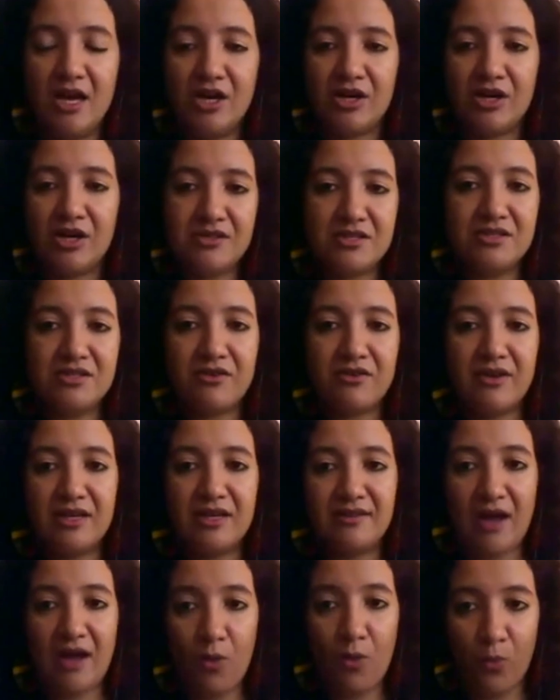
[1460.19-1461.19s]

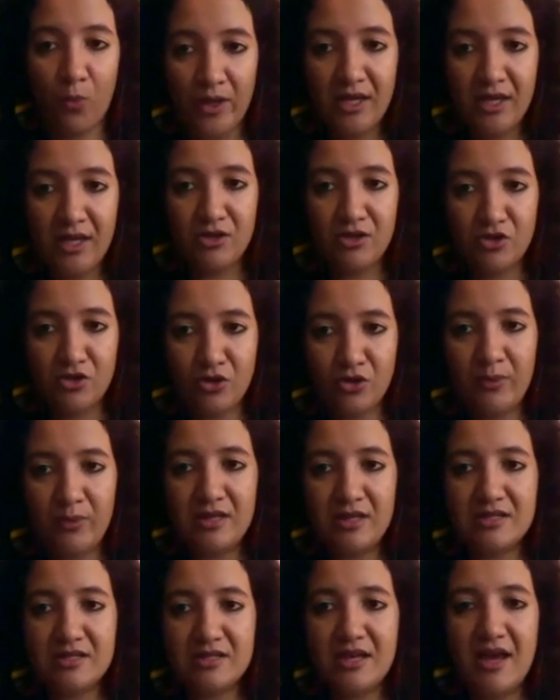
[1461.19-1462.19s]
considering that we,
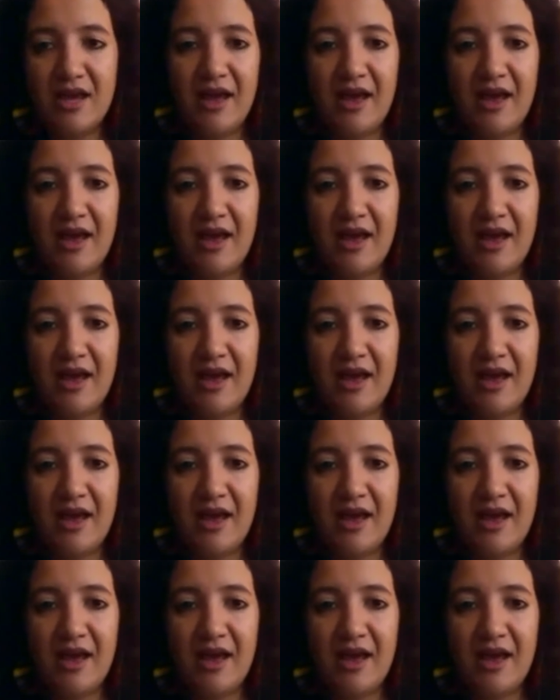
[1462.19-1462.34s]
humans,